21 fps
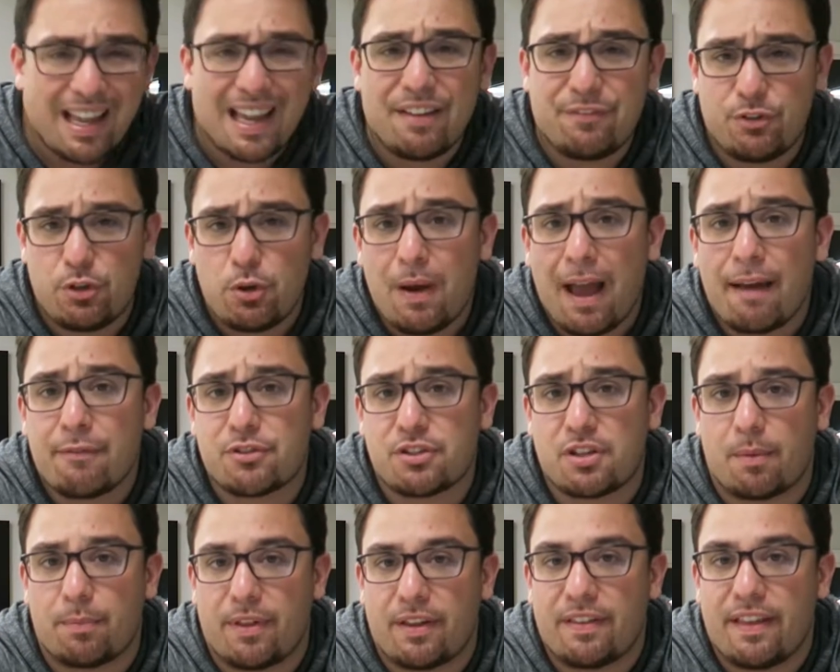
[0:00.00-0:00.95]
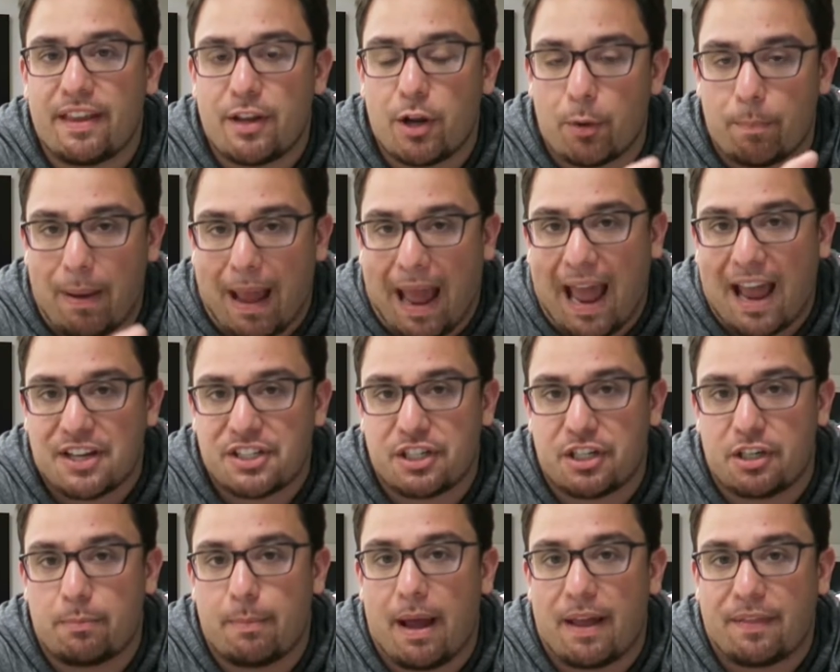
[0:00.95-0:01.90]
If you have something that you're
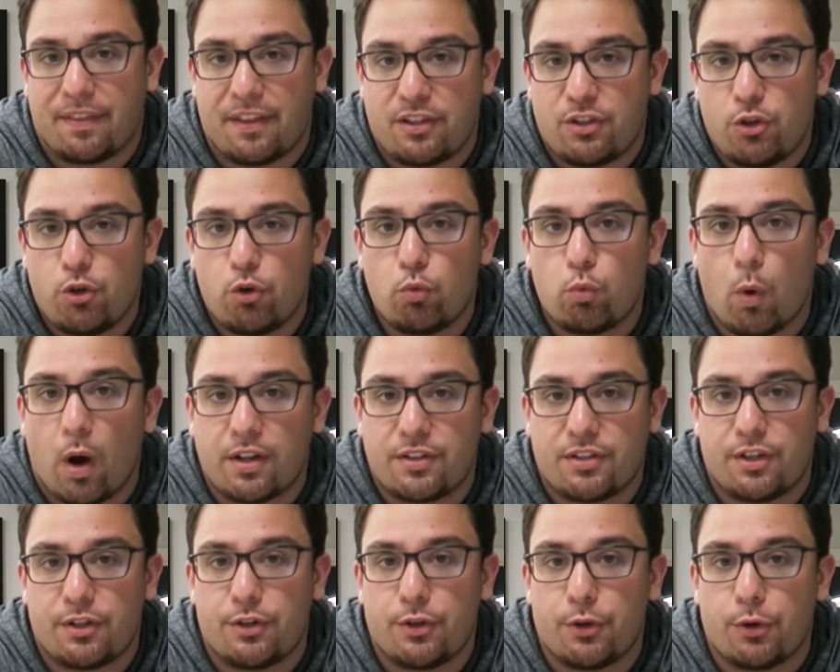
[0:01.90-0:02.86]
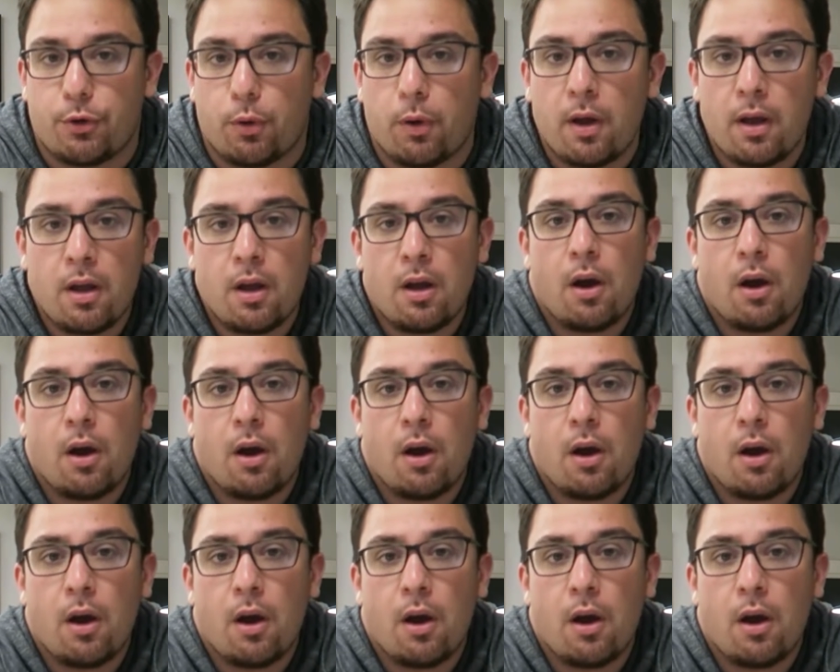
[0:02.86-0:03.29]
passionate about that you want to do,